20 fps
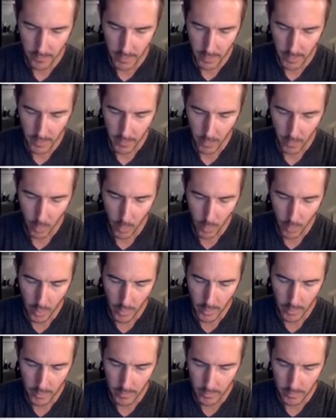
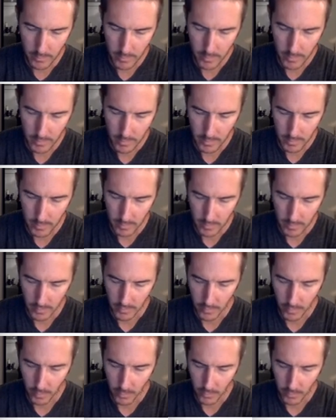m1, is
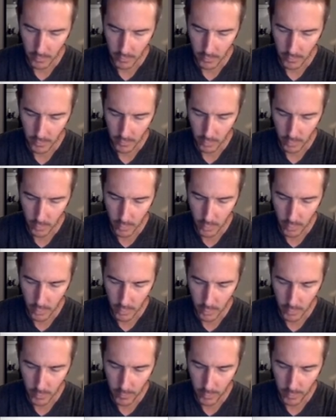equal to
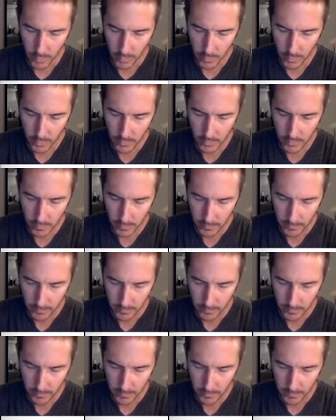2/3,